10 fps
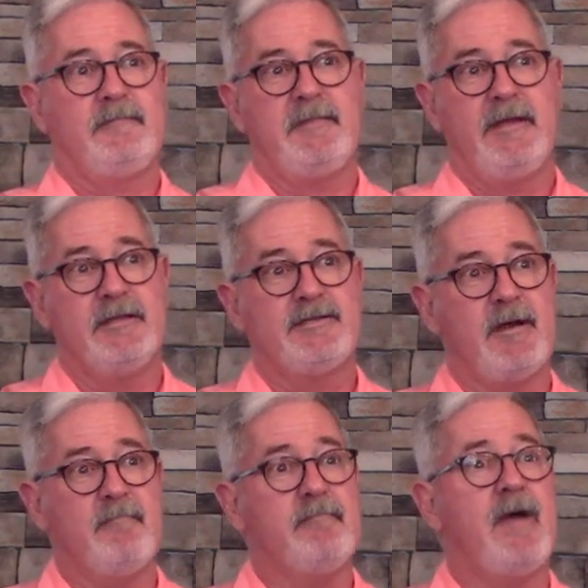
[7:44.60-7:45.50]
in
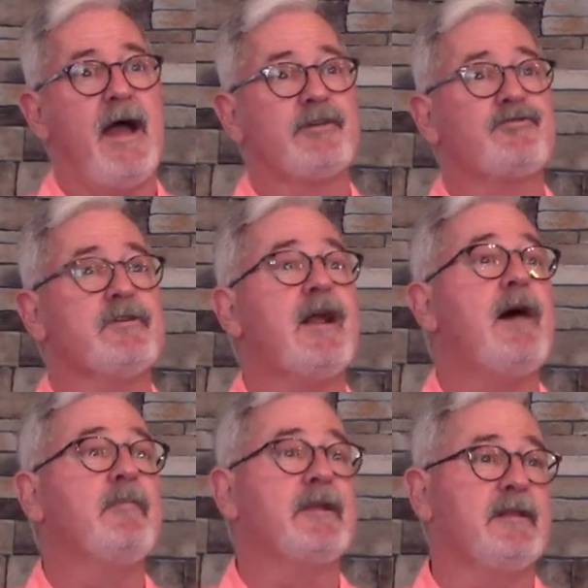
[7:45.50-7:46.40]
some
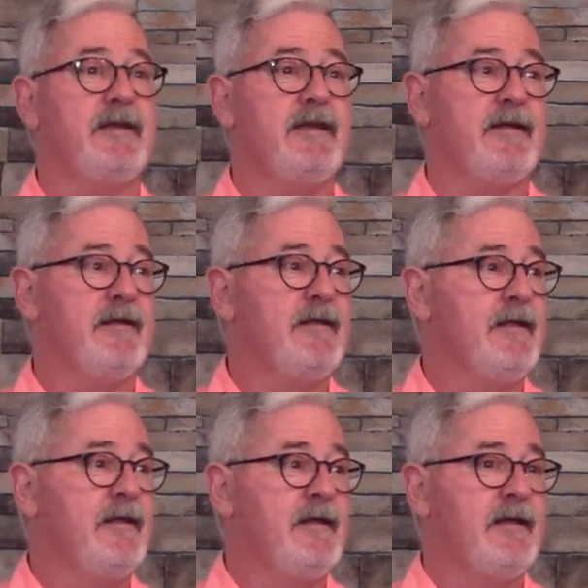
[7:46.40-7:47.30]
astronomically
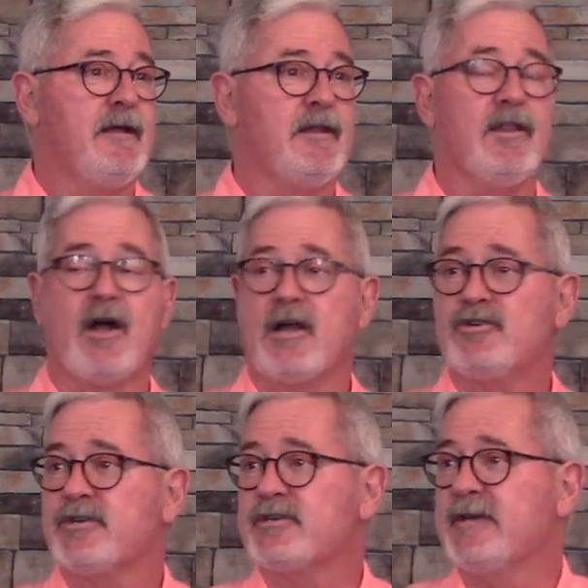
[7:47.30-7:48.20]

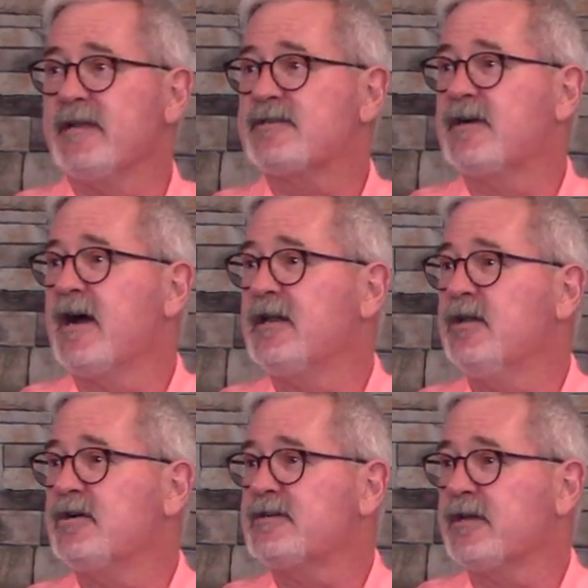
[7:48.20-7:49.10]
larger sense, God
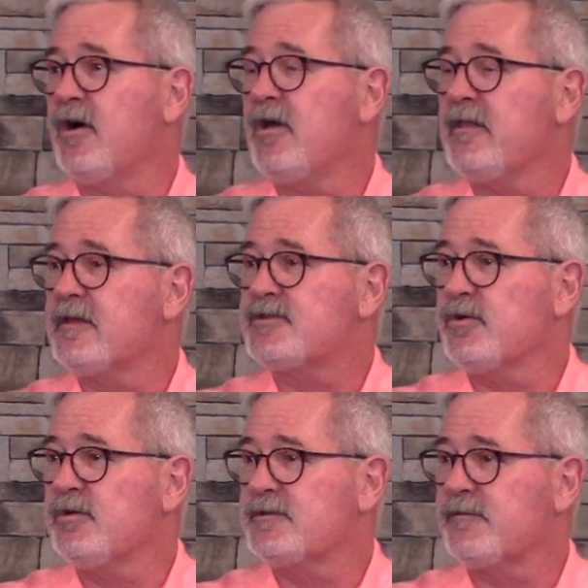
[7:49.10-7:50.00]
looks at all the
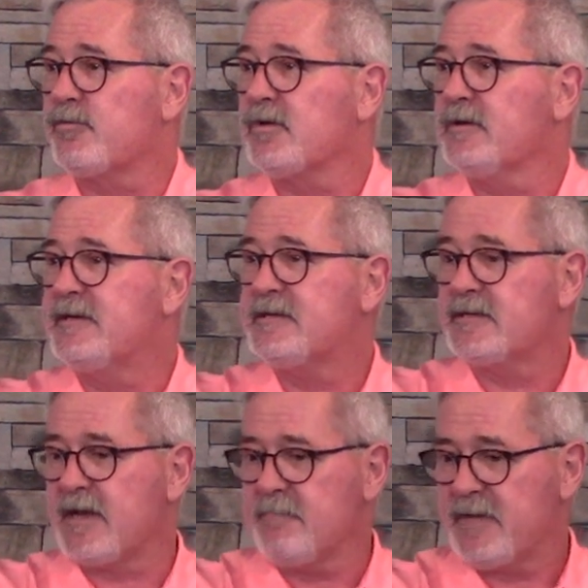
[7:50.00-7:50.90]
souls of the world and He
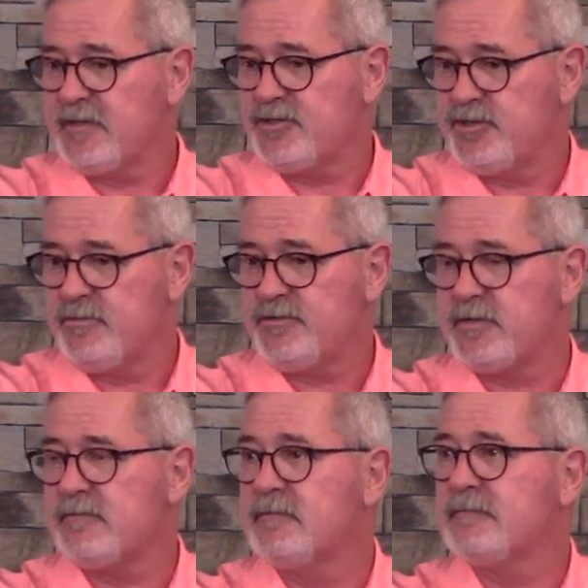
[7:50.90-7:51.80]
says, I'm going to choose you.